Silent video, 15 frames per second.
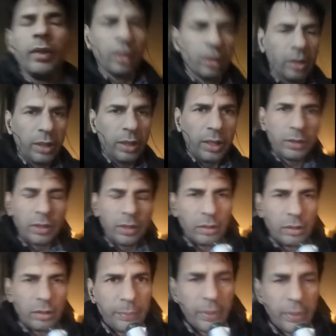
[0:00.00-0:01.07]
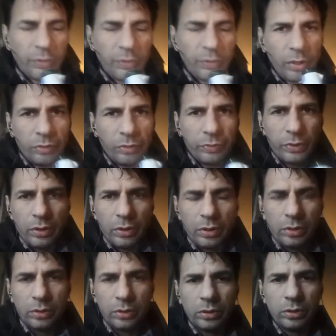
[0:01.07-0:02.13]
That is another benefit of
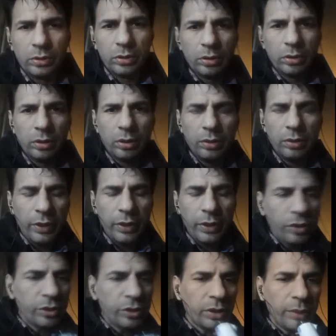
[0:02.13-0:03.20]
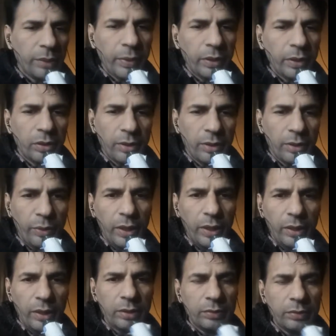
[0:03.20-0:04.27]
video streaming or
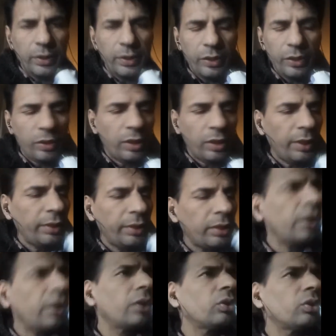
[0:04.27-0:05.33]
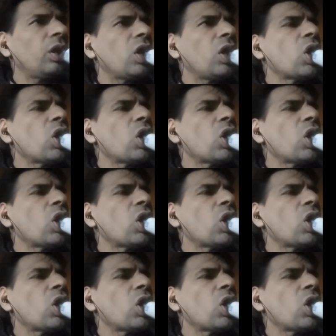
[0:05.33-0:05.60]
tweeting while you are drinking alcohol.